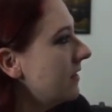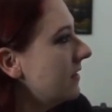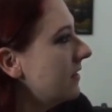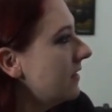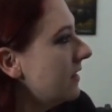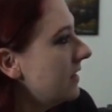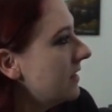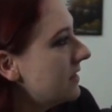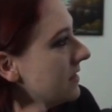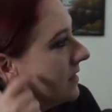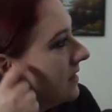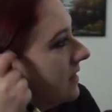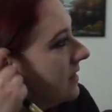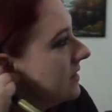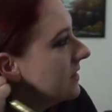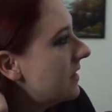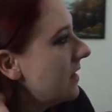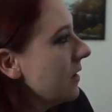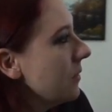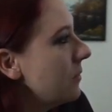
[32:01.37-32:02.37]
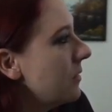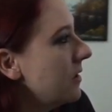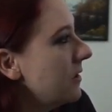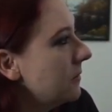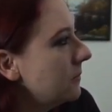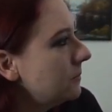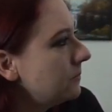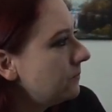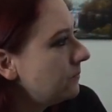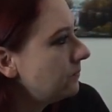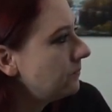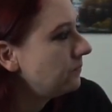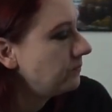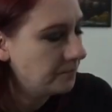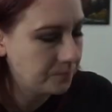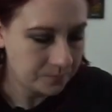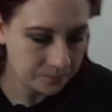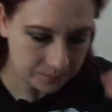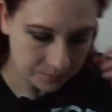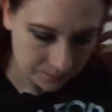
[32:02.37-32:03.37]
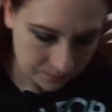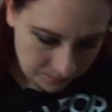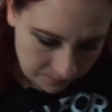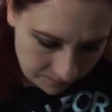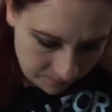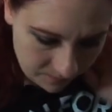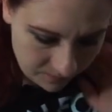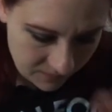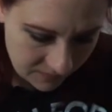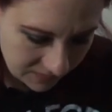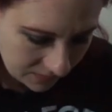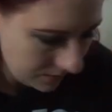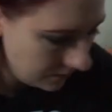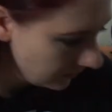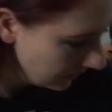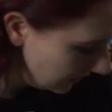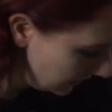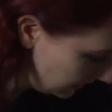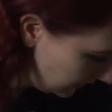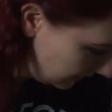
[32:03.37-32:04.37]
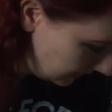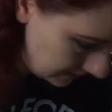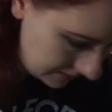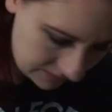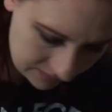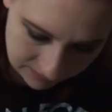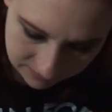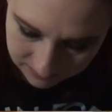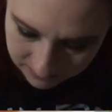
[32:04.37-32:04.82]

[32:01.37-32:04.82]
That's a nice combo. All right.